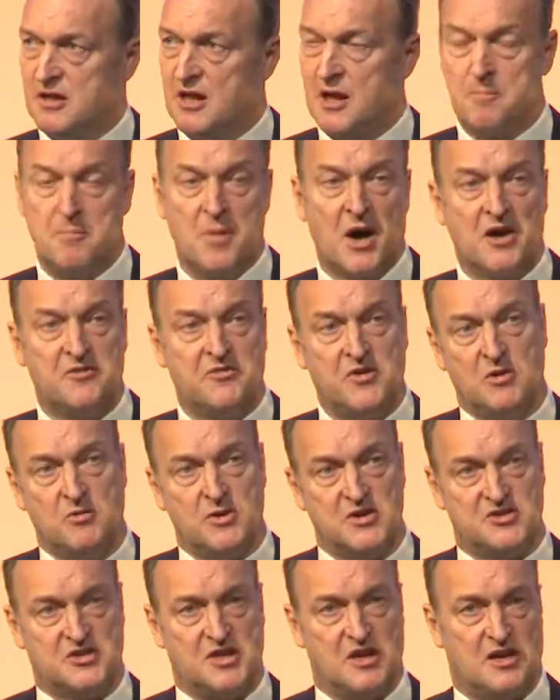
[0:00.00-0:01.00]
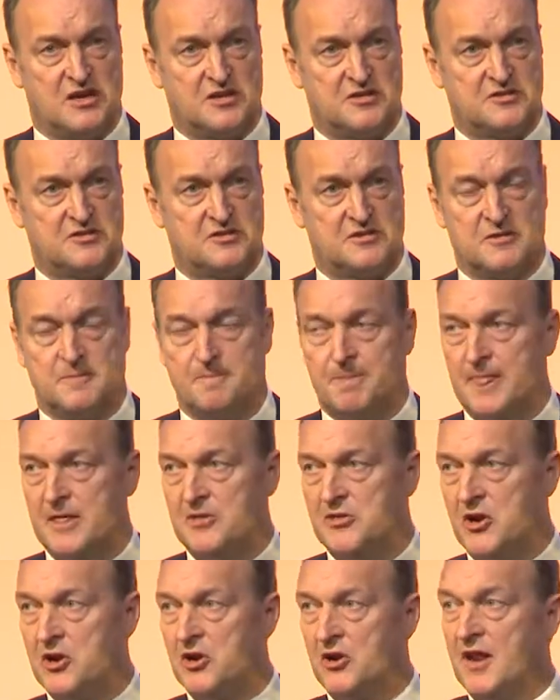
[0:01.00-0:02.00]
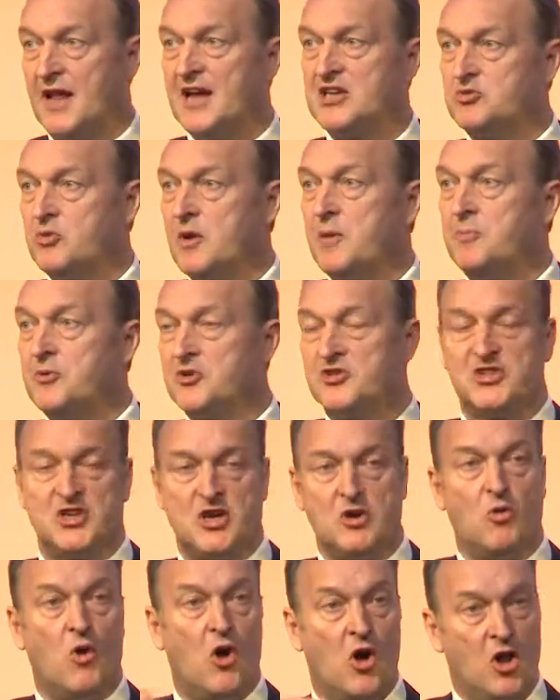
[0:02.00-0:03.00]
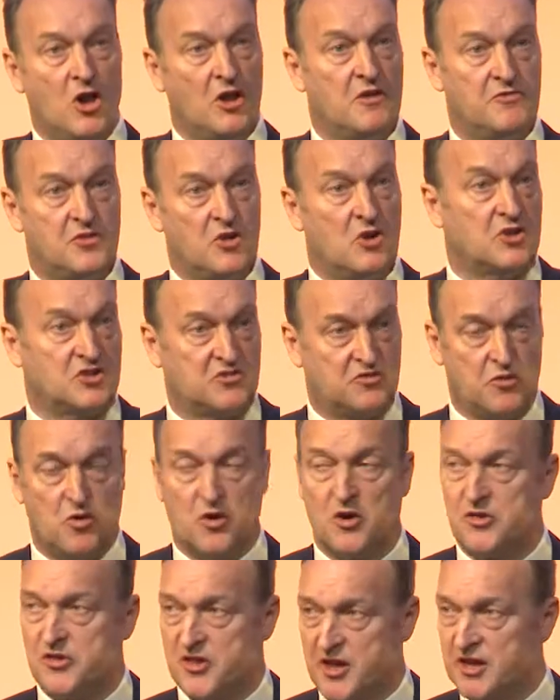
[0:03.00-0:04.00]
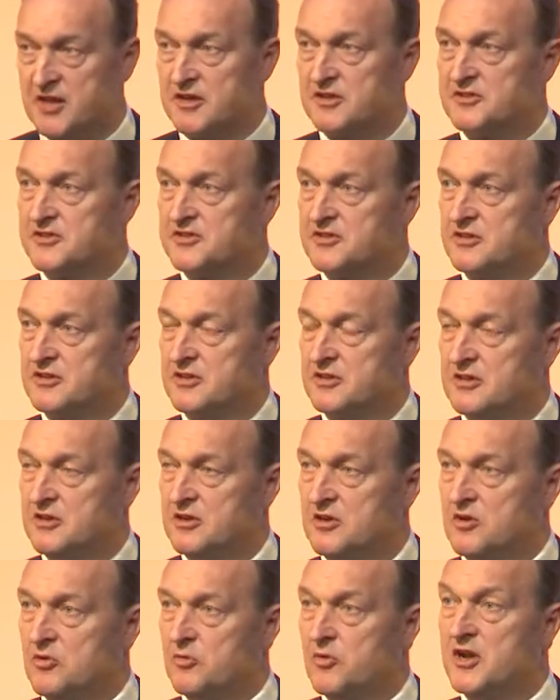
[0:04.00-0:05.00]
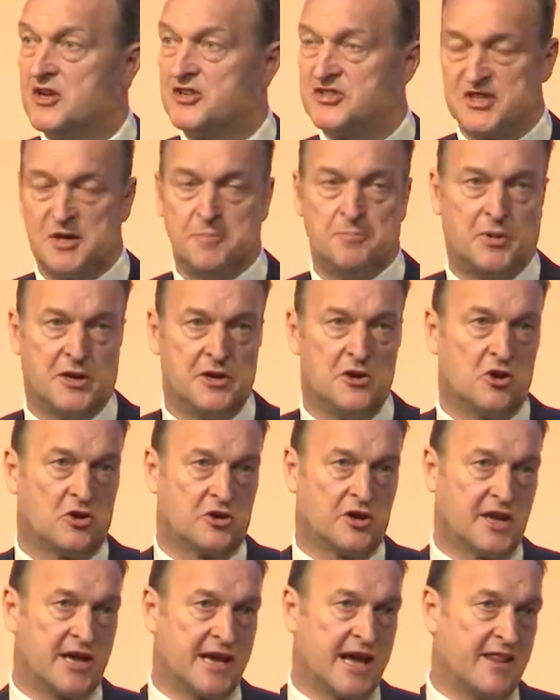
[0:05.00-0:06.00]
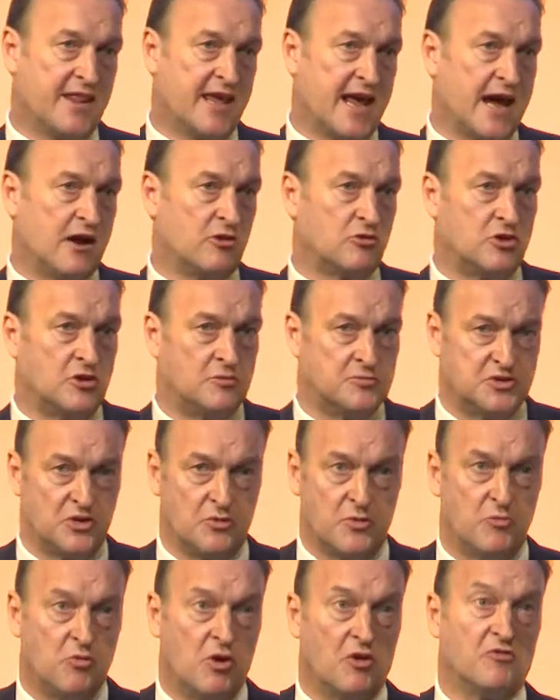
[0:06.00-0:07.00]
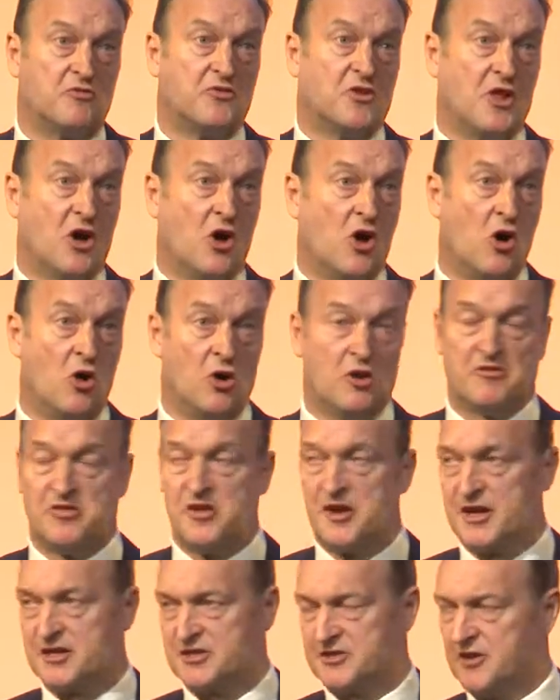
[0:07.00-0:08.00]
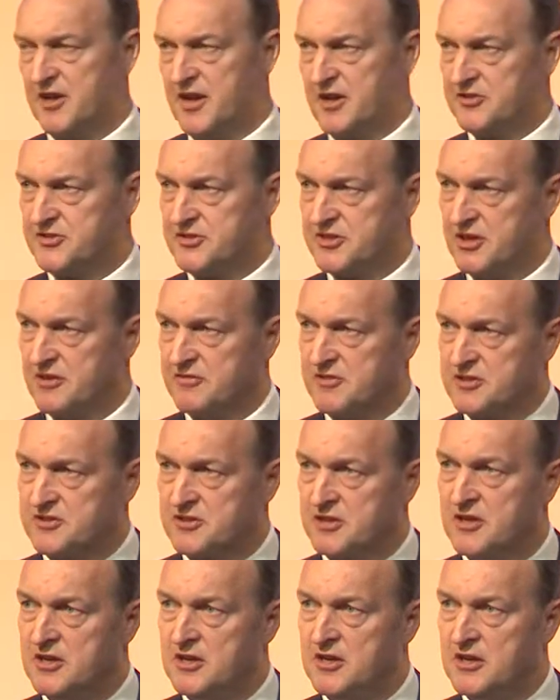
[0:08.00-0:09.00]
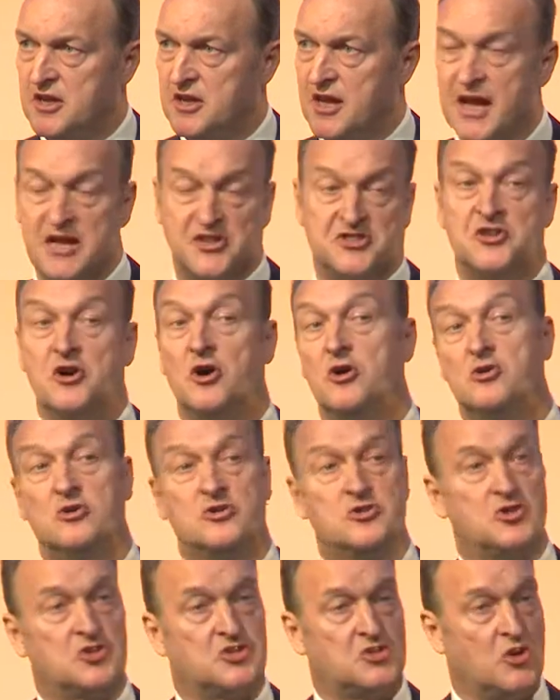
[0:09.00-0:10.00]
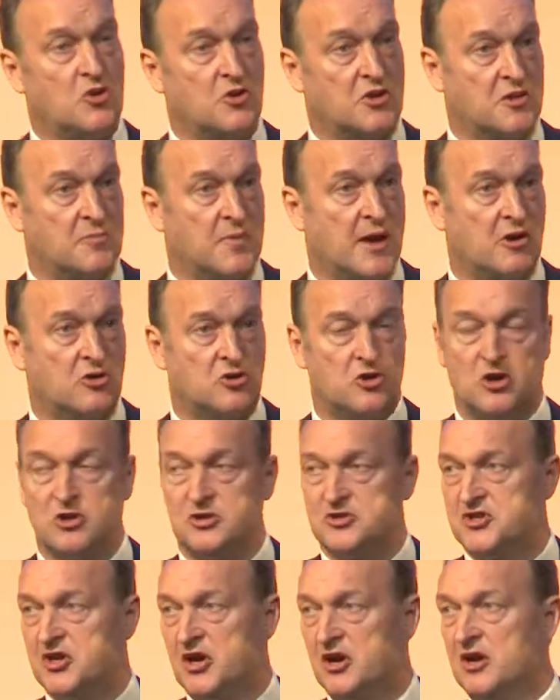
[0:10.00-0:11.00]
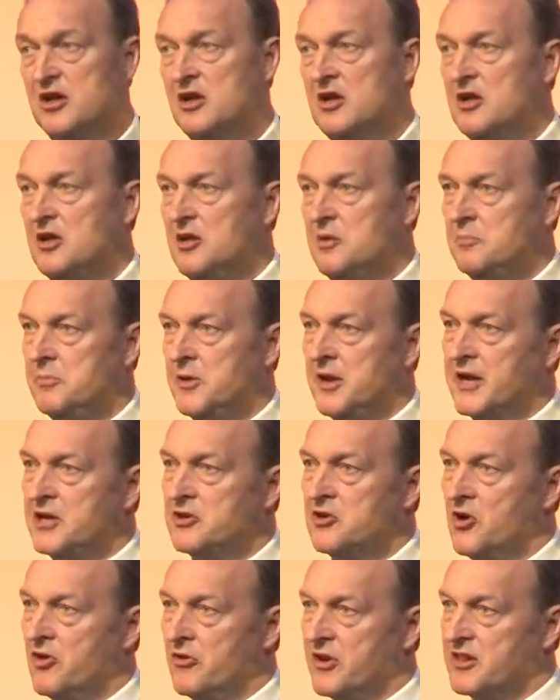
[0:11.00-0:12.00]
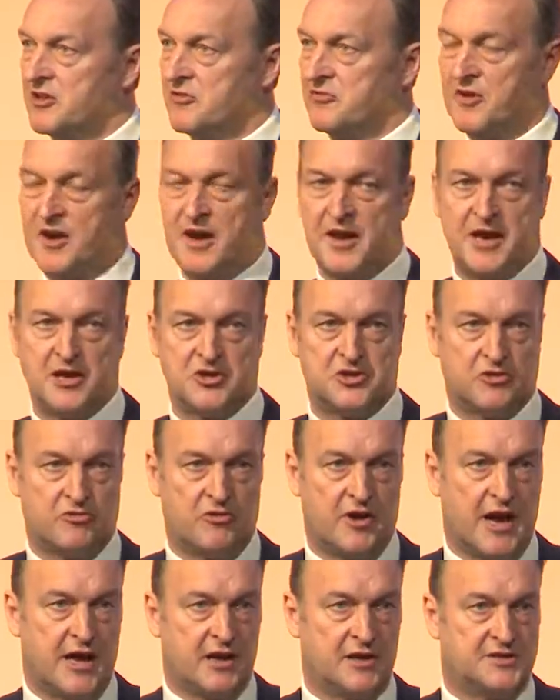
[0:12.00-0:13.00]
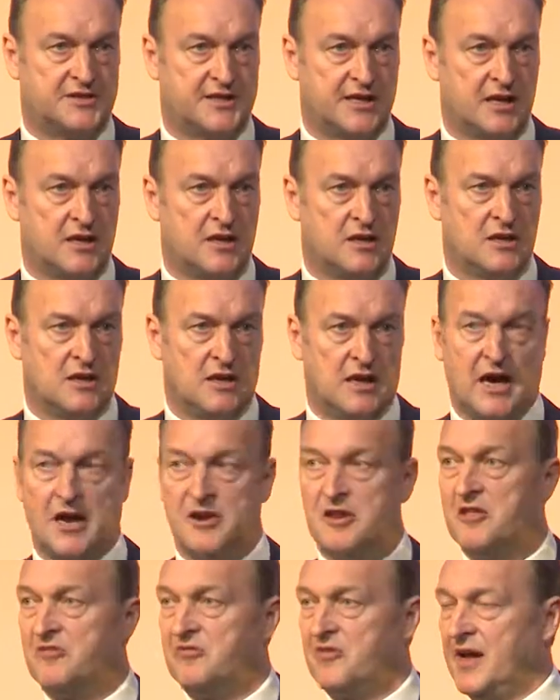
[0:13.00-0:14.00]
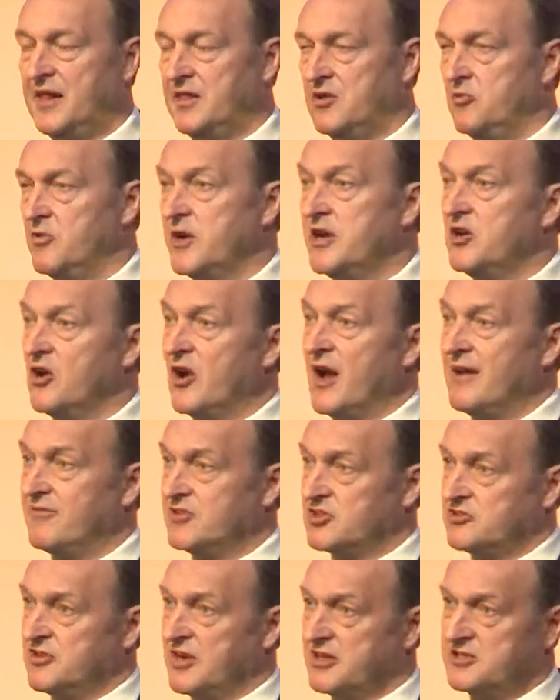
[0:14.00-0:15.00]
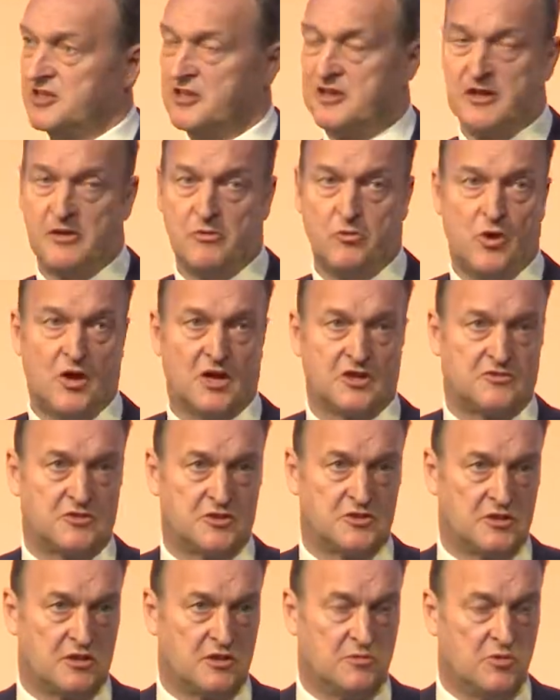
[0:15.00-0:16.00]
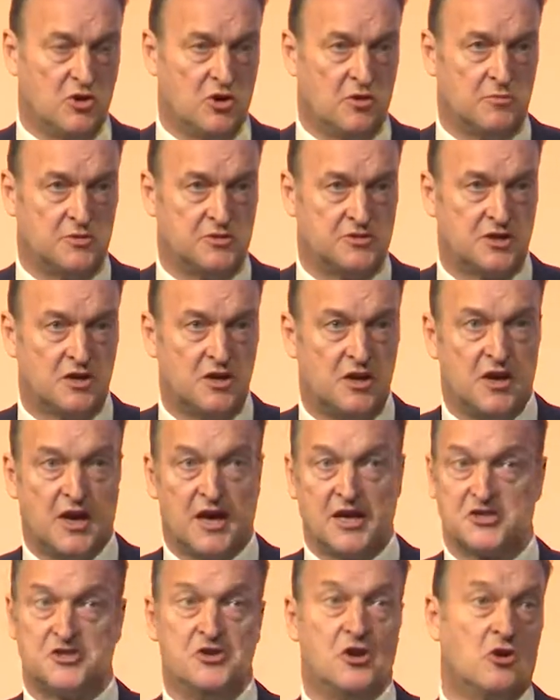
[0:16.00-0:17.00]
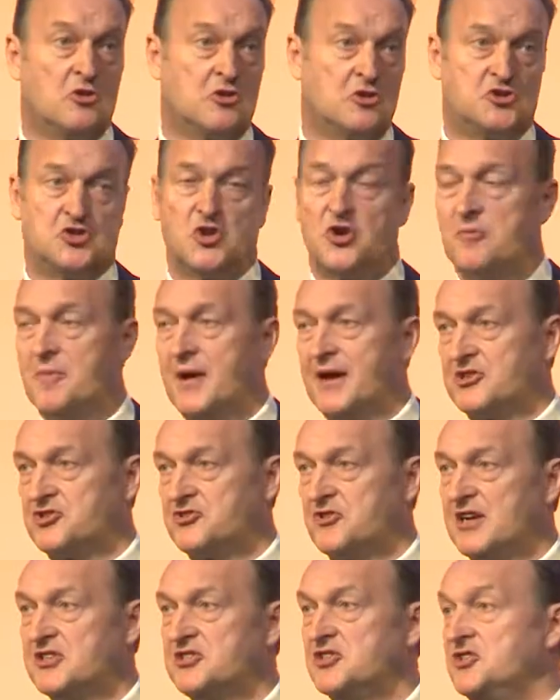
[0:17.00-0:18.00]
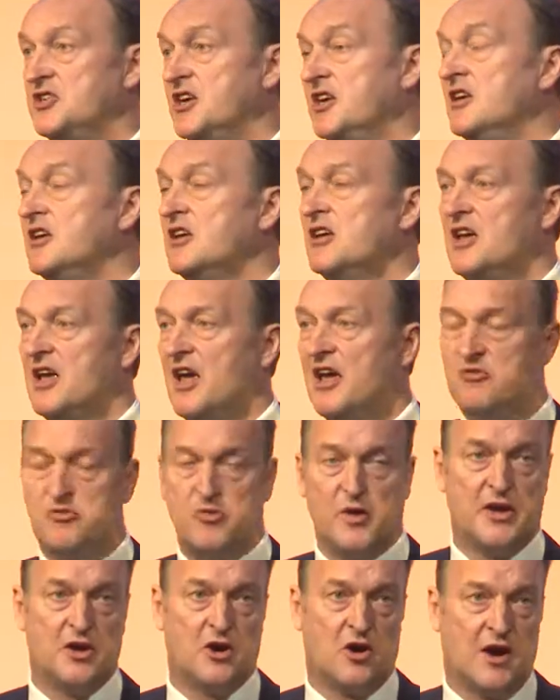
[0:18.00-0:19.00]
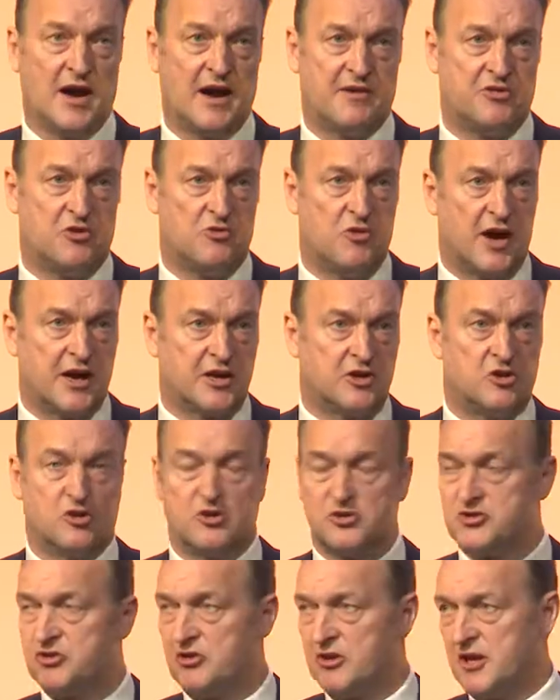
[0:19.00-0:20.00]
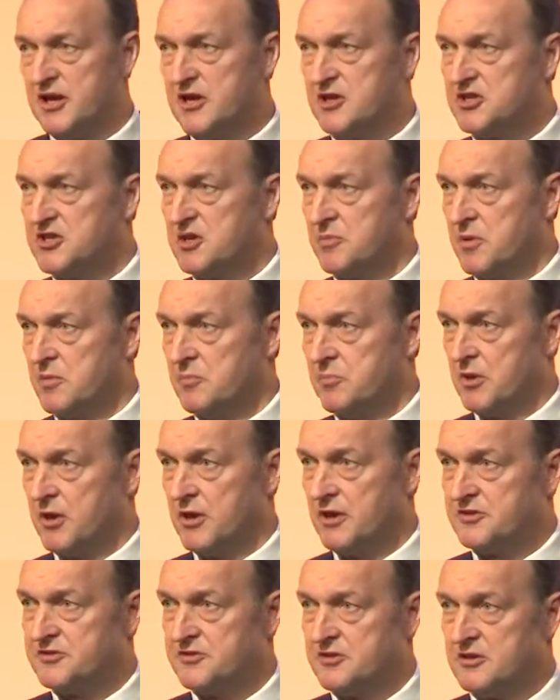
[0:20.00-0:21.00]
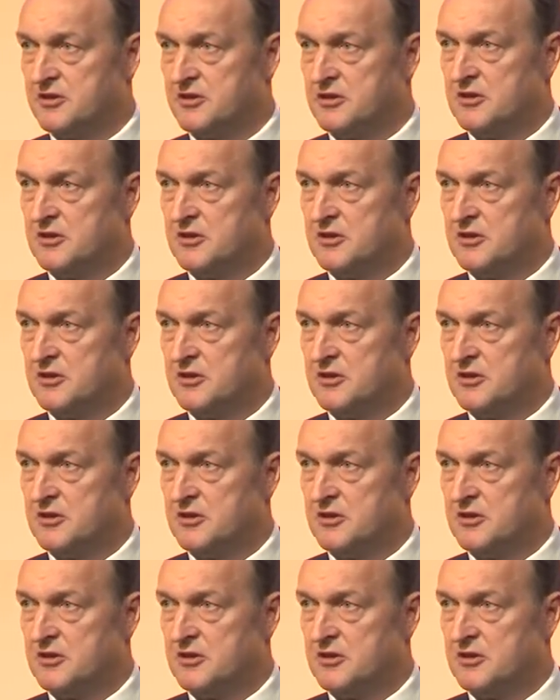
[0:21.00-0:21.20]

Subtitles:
And my view is this, that unless we pursue all of those 4 things, we are simply not going to get the outcomes that we want for the whole of the National Health Service. It's no good just talking about culture, but ignoring the financial reality and the fact that we don't have a strategy that works for us at the moment. It's no good talking about strategy if we don't have the right culture and leadership in place.